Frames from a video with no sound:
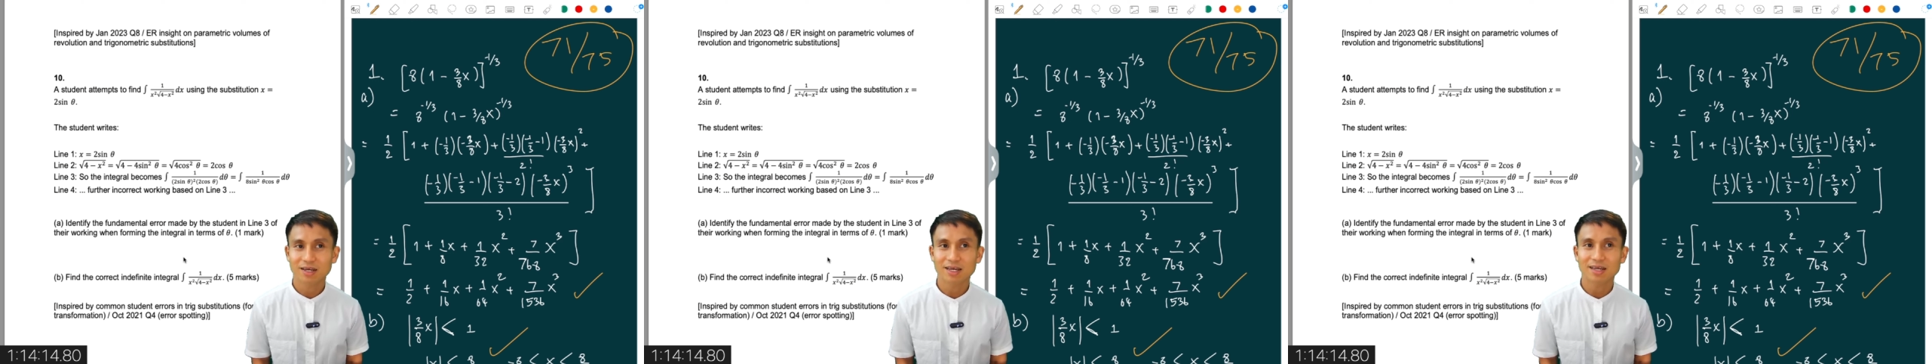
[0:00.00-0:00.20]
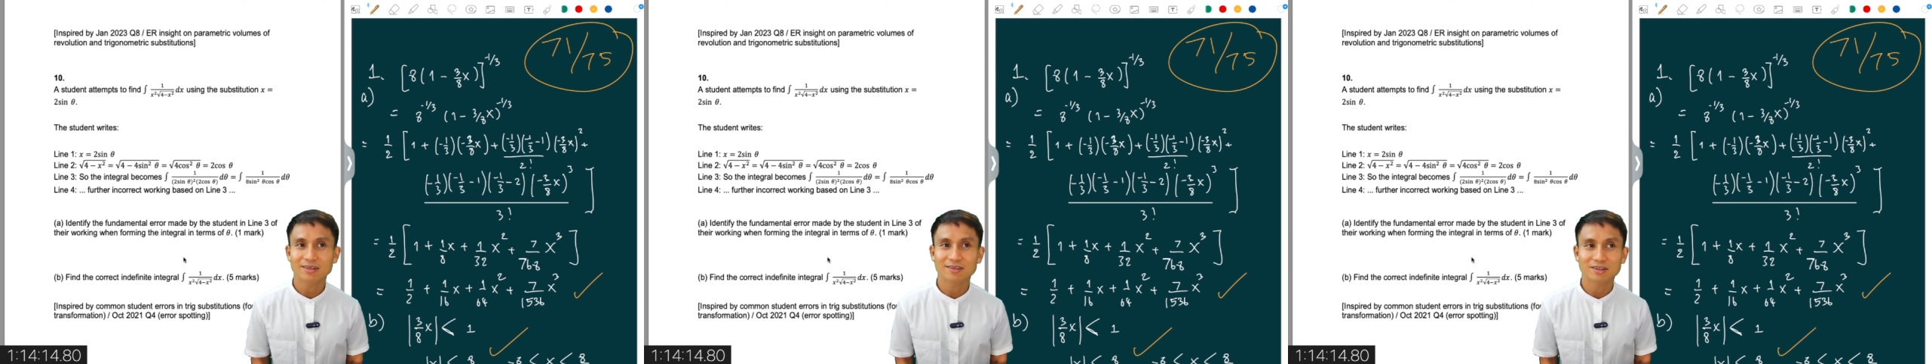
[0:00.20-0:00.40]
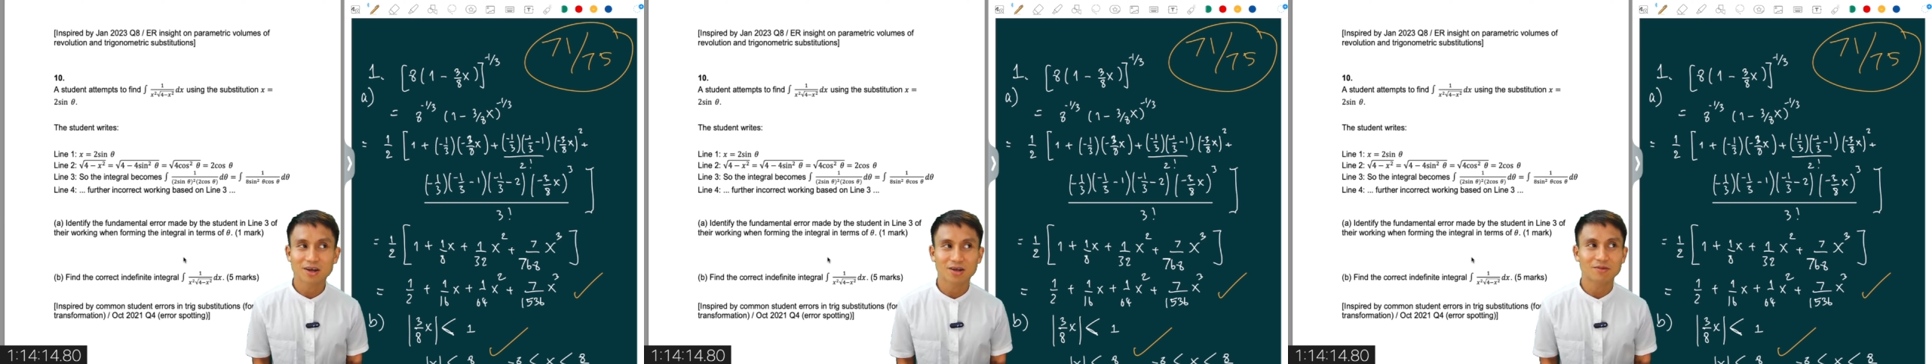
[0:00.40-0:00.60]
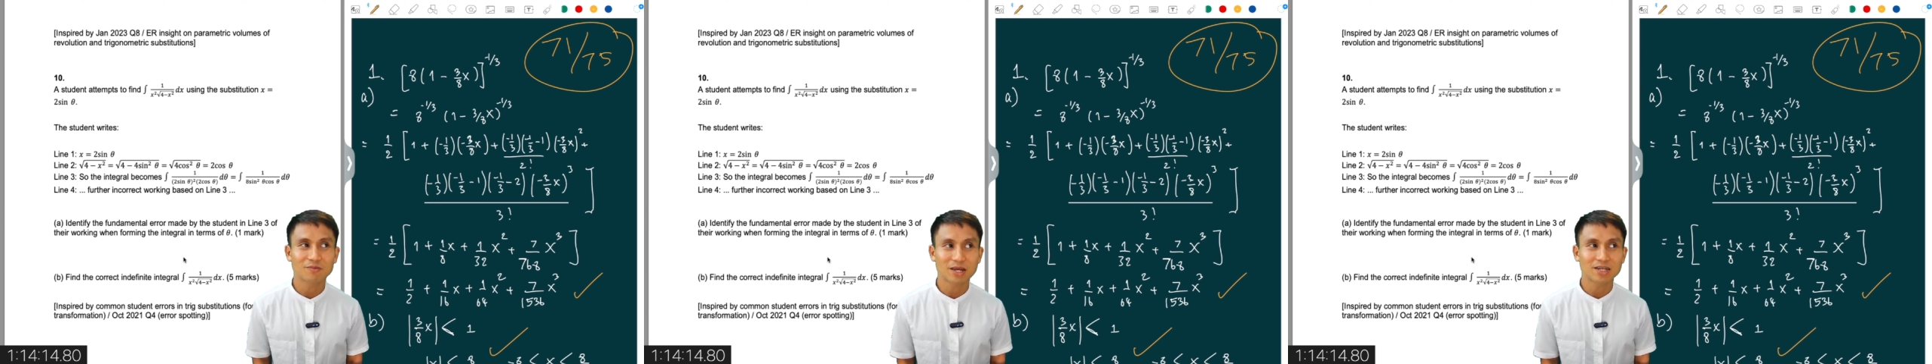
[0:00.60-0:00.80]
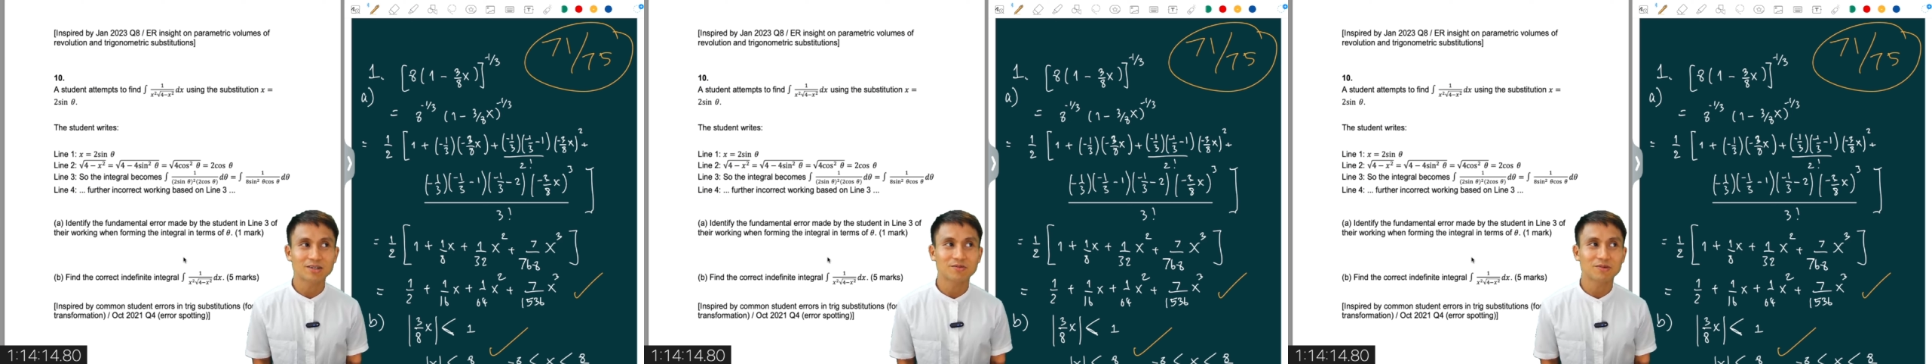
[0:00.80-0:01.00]
It's not
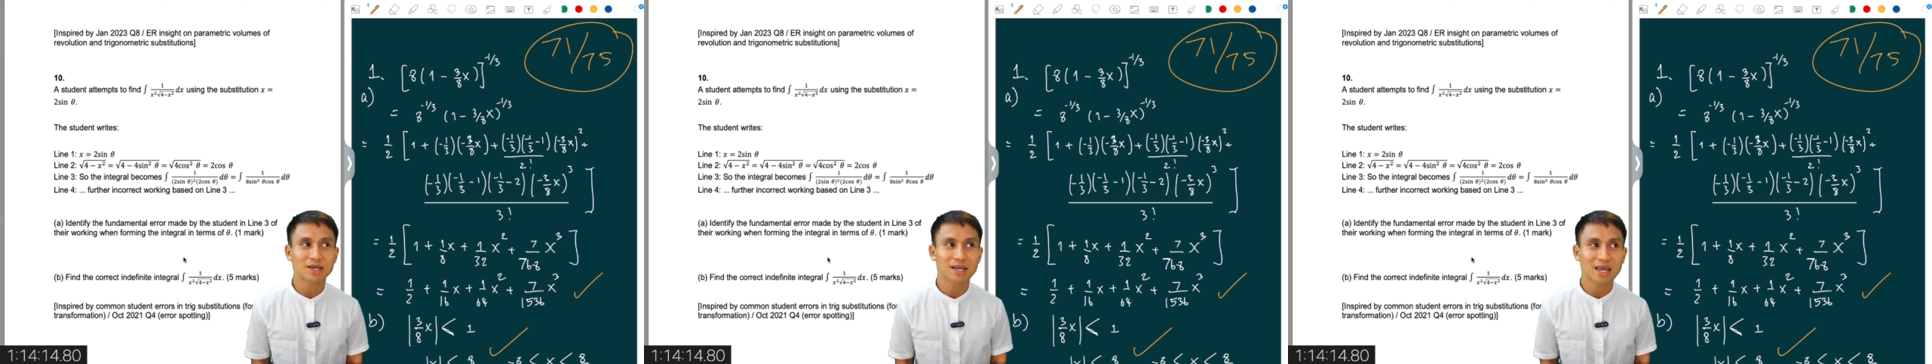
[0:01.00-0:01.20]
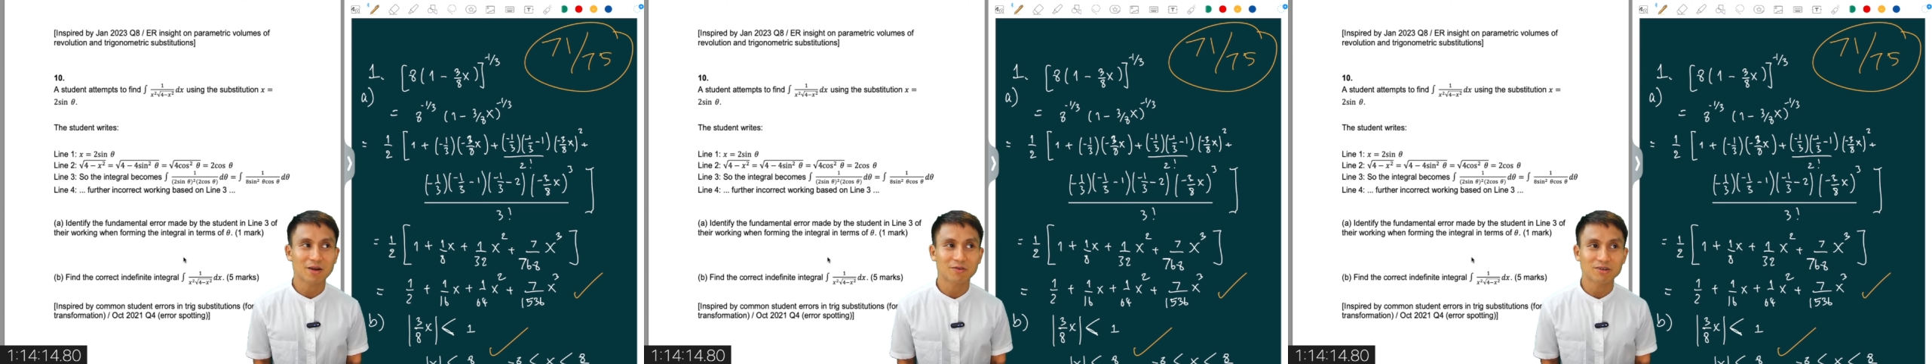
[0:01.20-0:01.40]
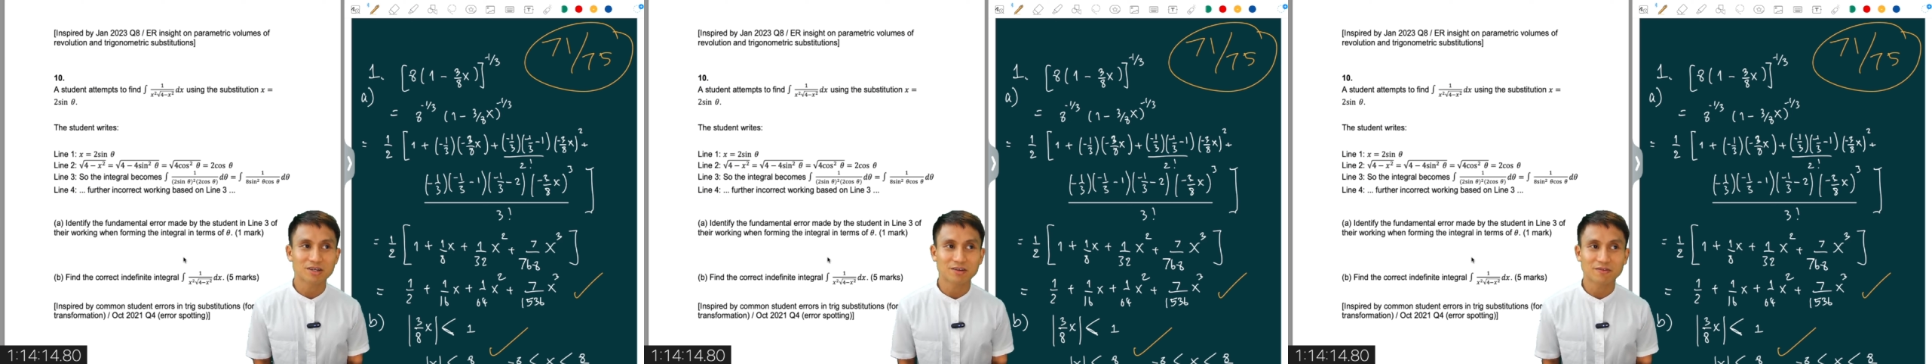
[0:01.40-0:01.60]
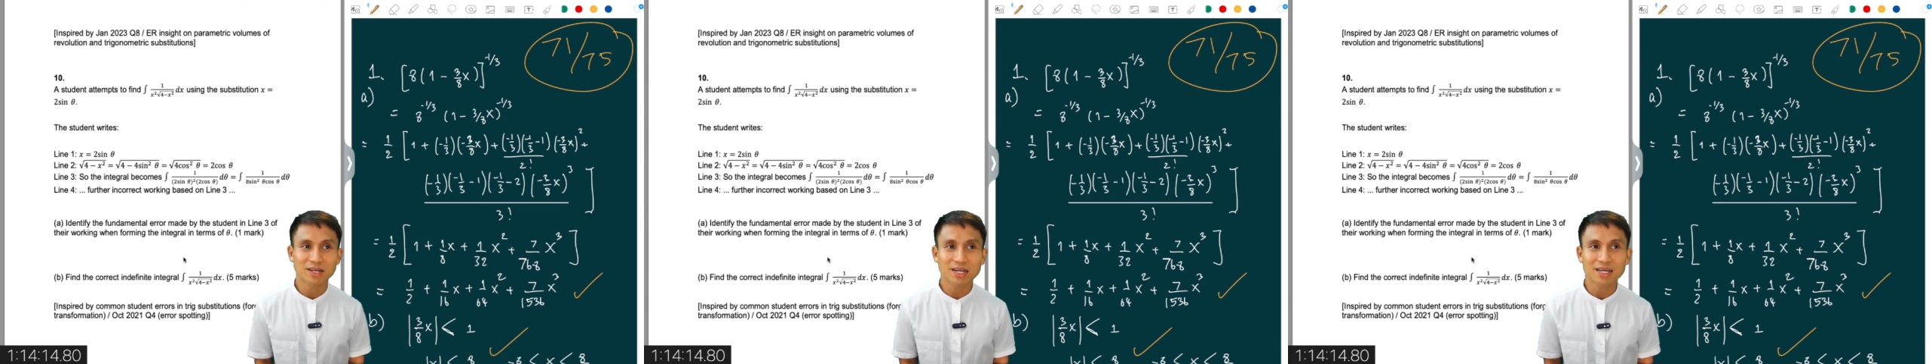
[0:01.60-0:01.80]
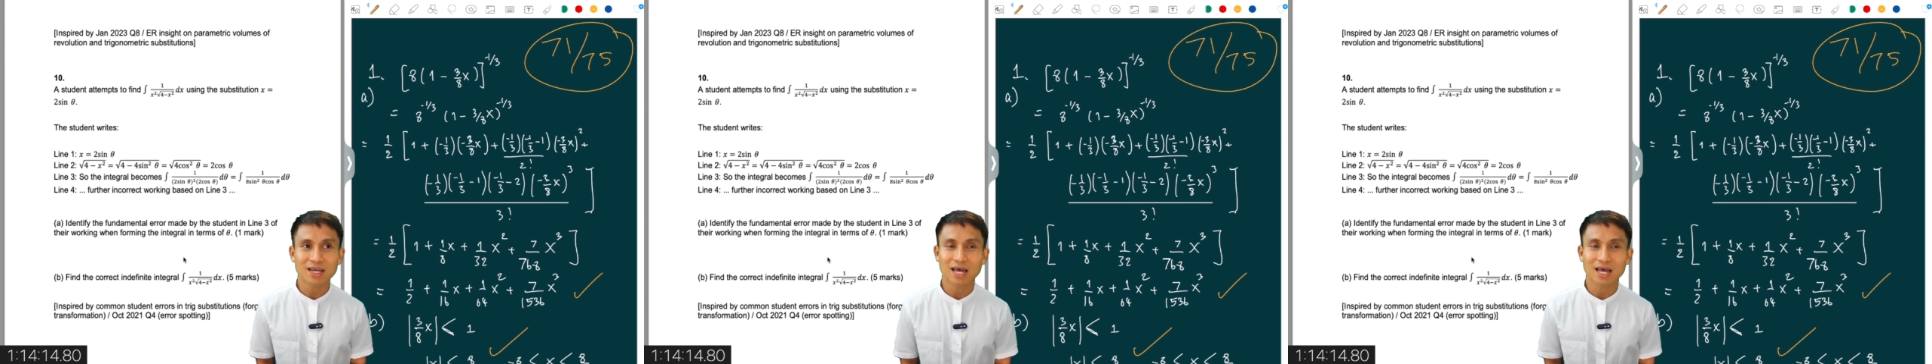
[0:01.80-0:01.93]
meant to be a guarantee of any